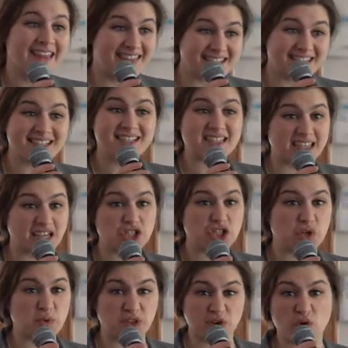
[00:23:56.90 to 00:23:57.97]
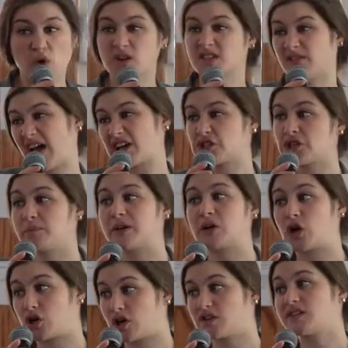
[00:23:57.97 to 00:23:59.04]
This is an issue where the courts have actually been
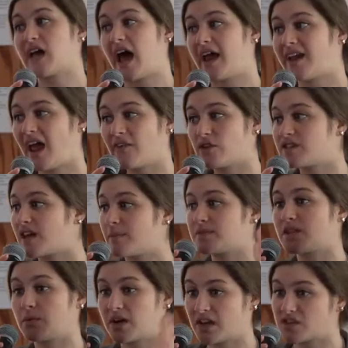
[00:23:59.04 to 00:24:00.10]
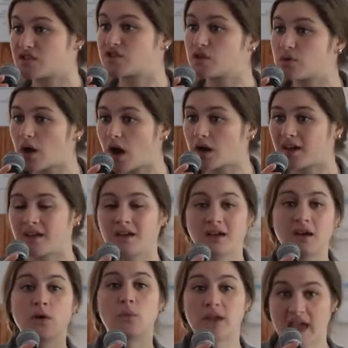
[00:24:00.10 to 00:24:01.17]
on our side. Every time someone has sued on it,
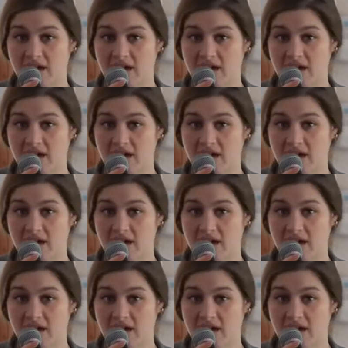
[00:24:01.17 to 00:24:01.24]
we